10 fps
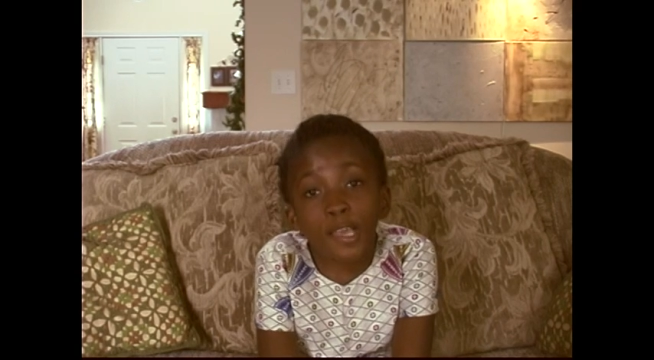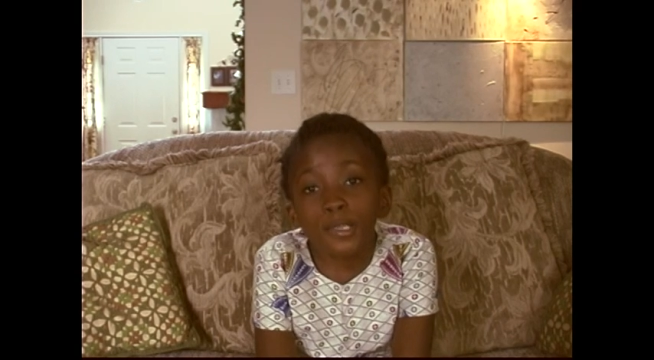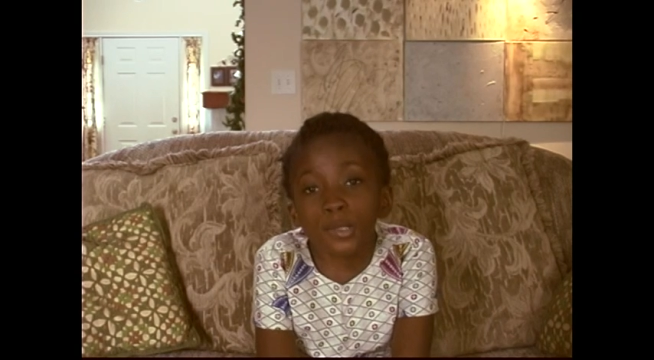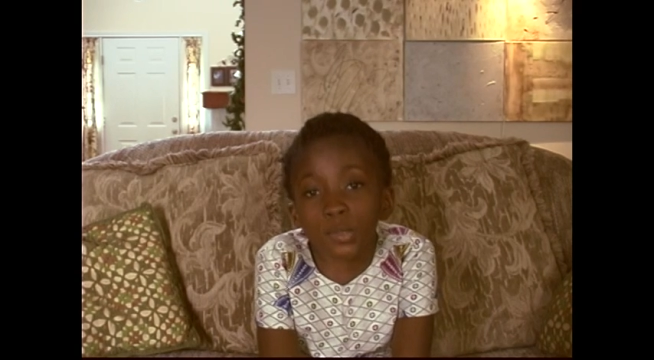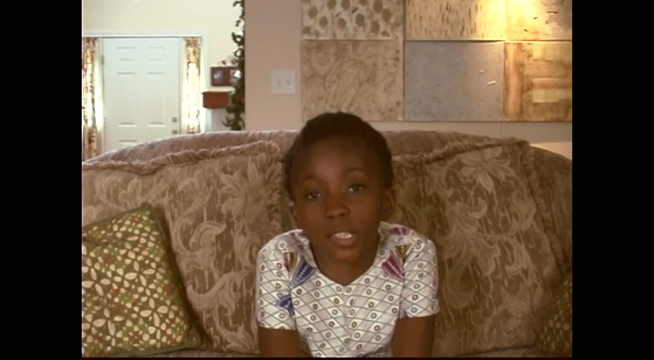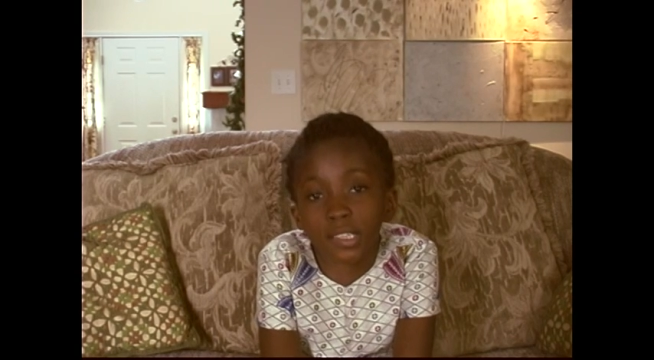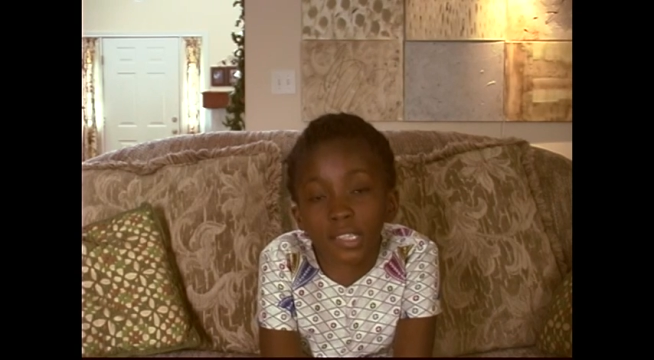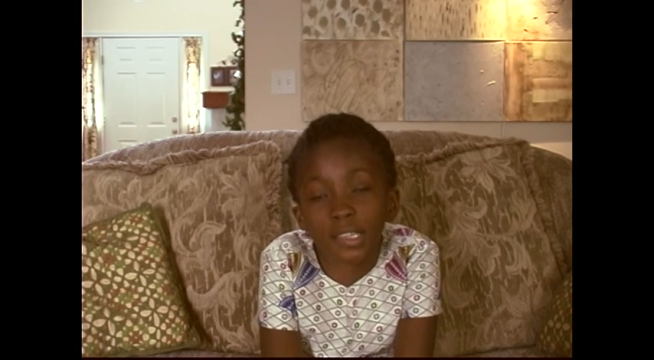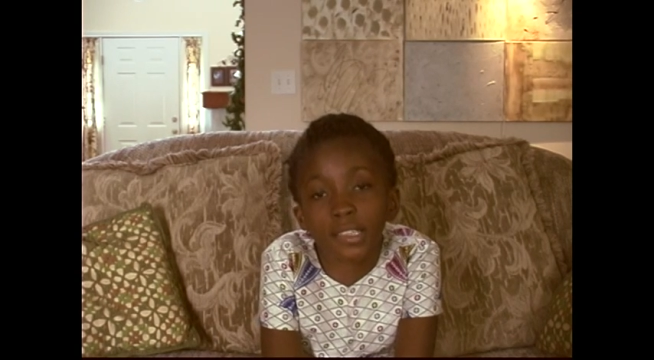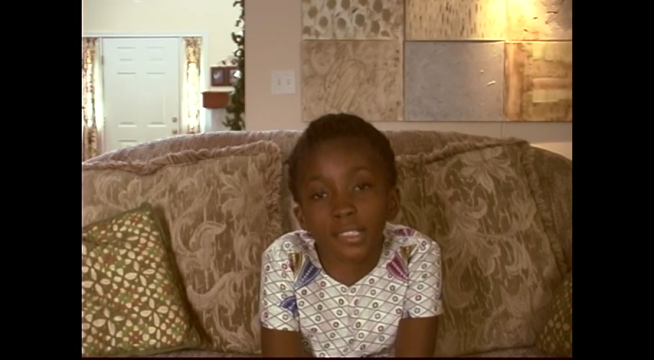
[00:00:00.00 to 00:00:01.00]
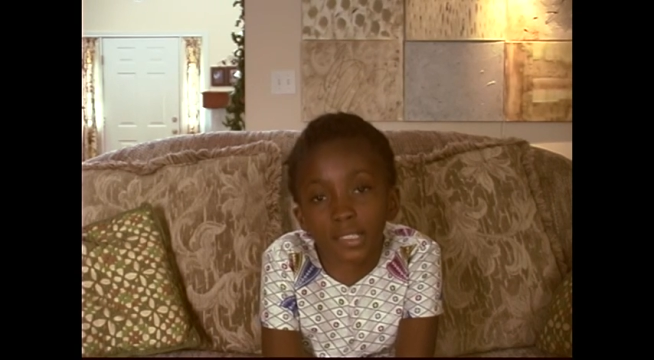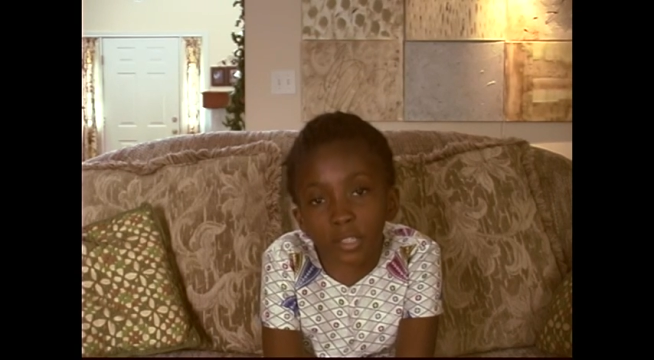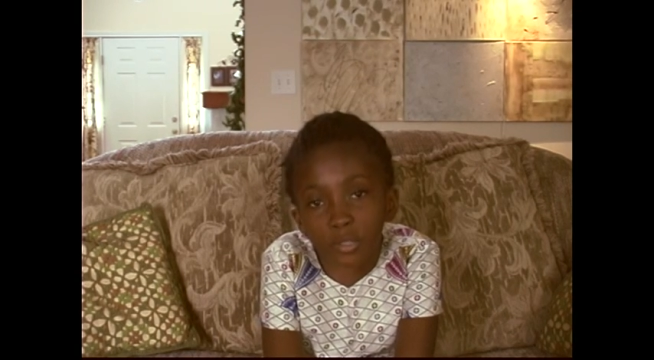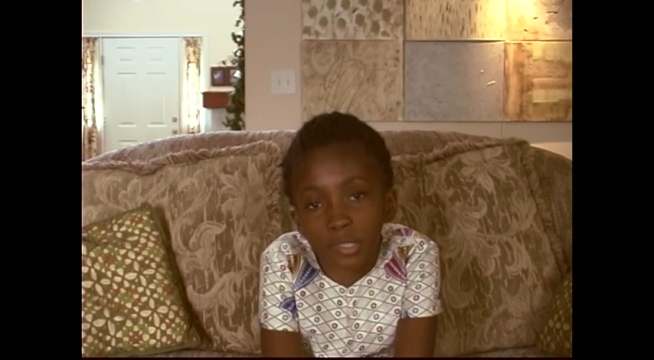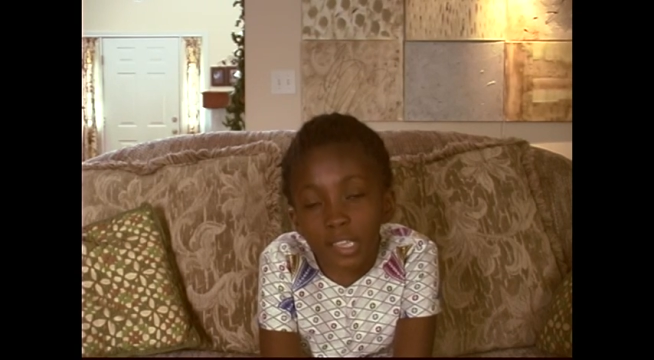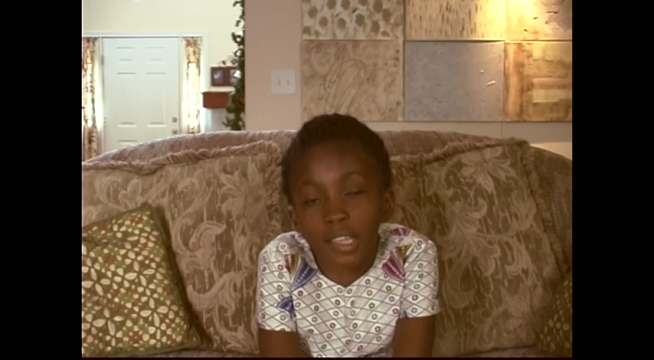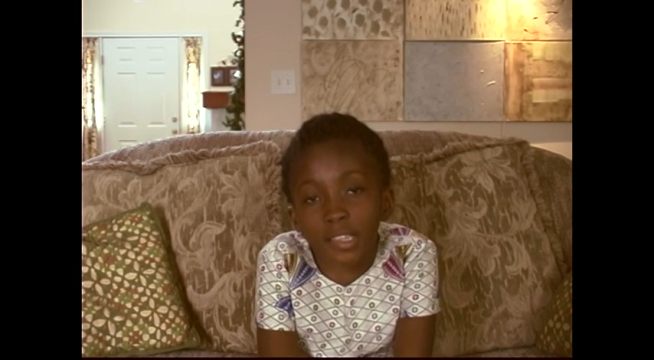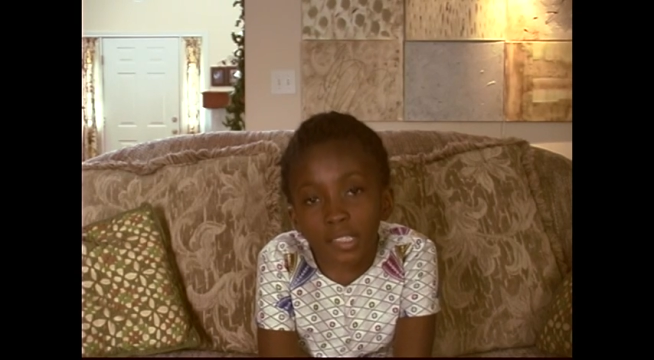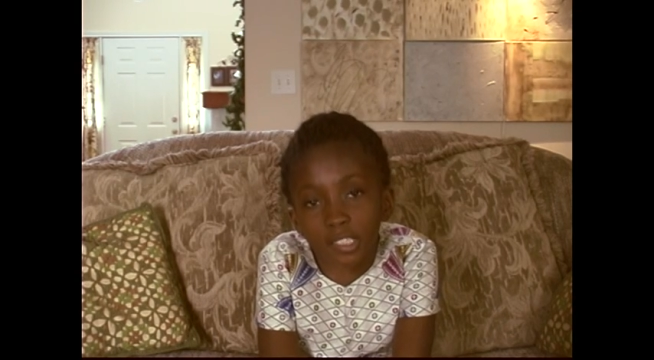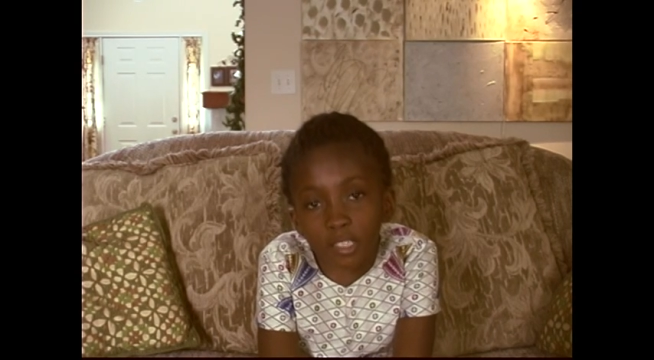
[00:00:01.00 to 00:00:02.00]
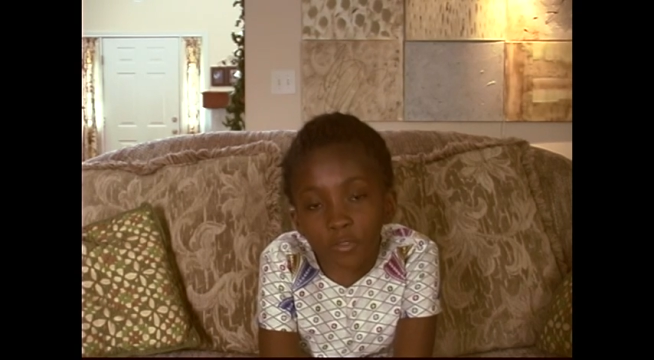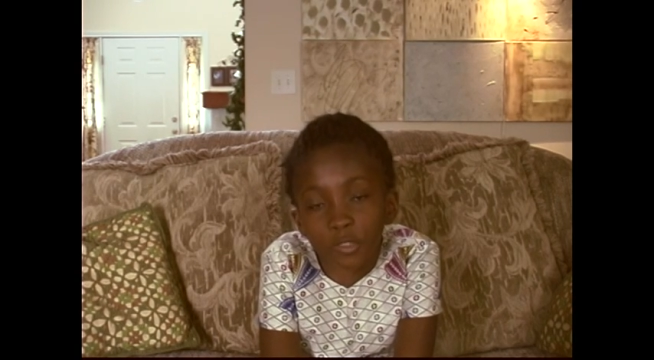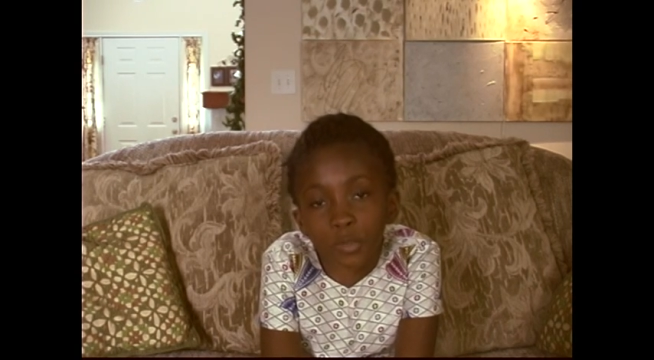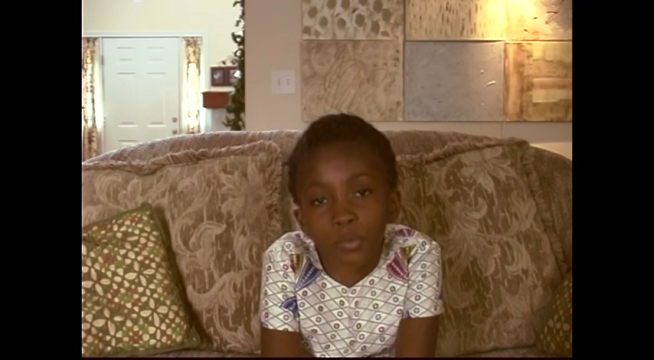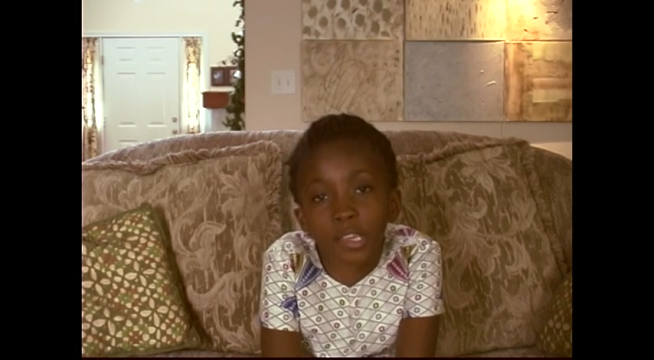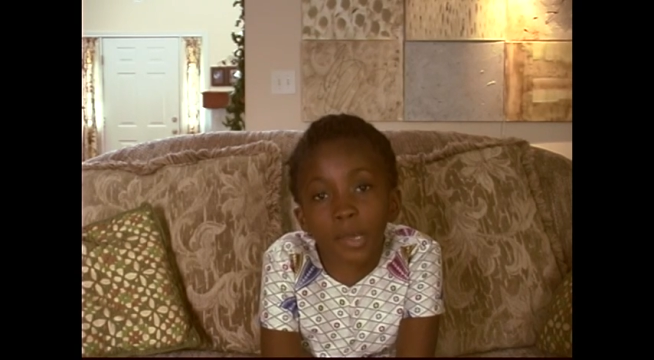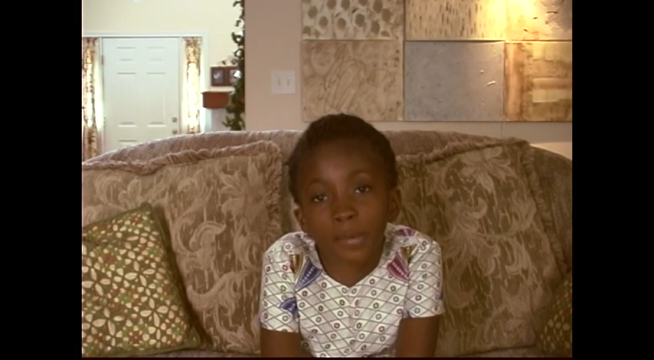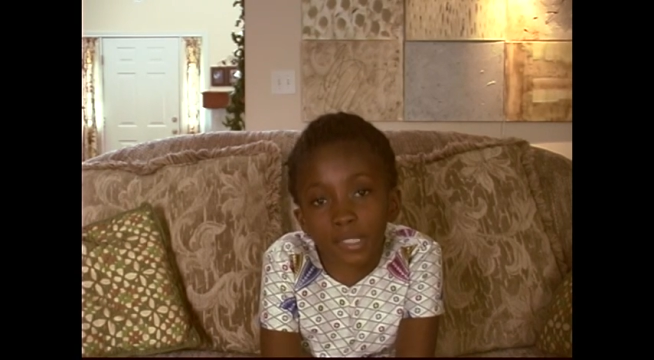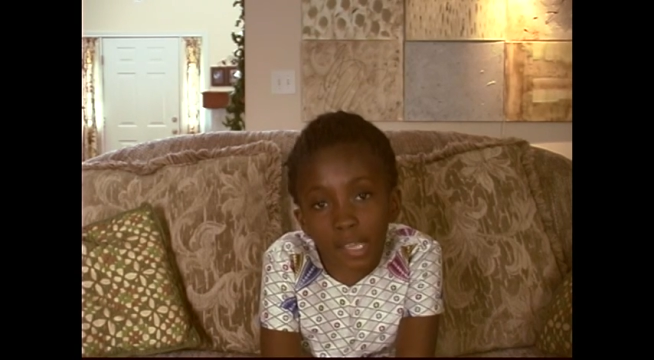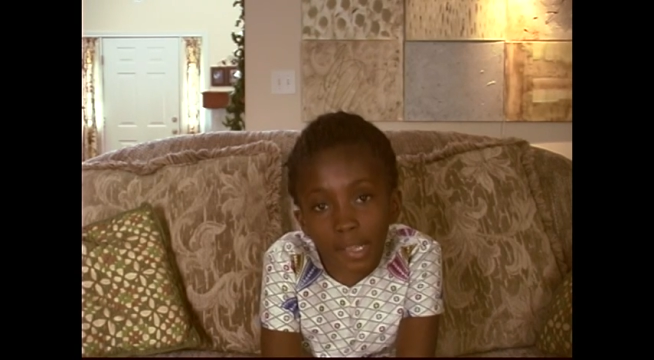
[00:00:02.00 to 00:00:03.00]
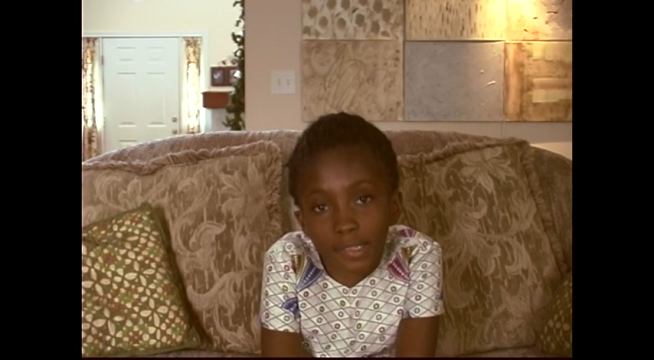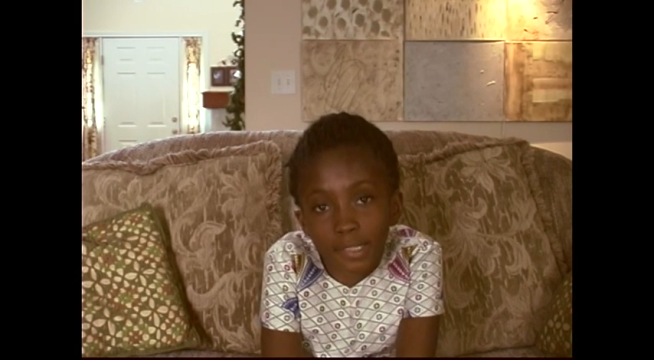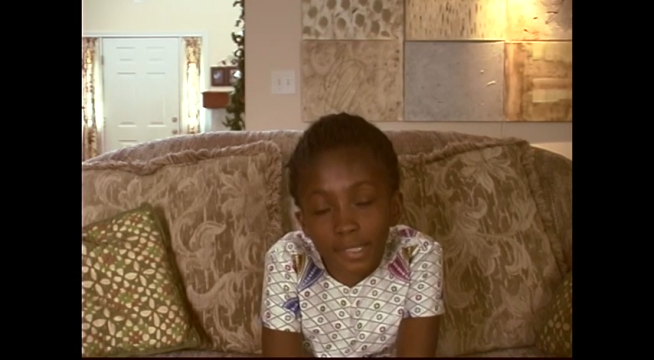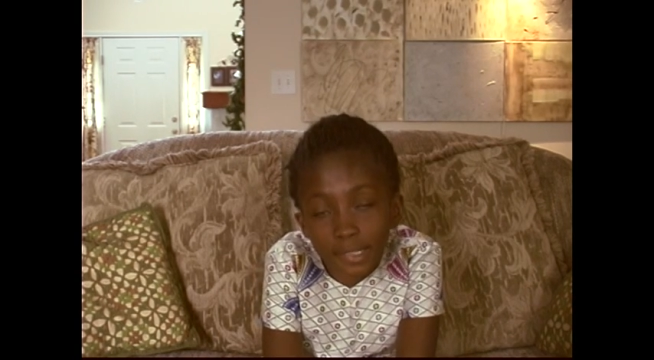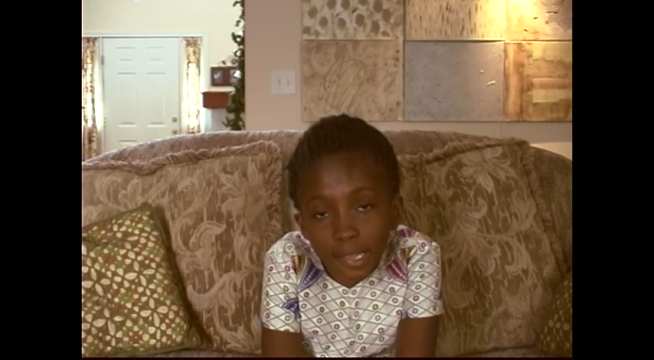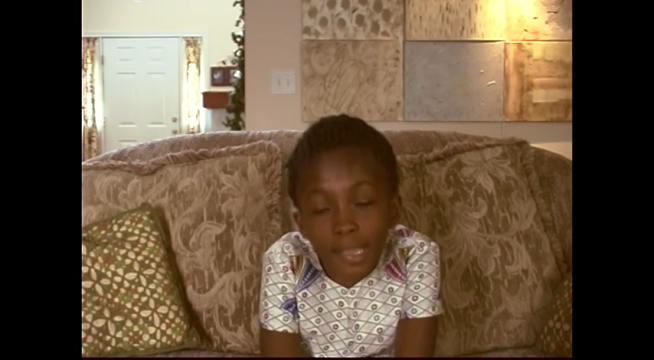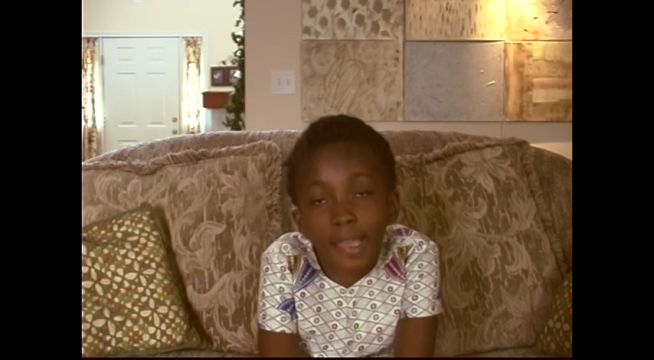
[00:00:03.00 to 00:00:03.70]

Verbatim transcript: students learn the skills necessary to become scientists,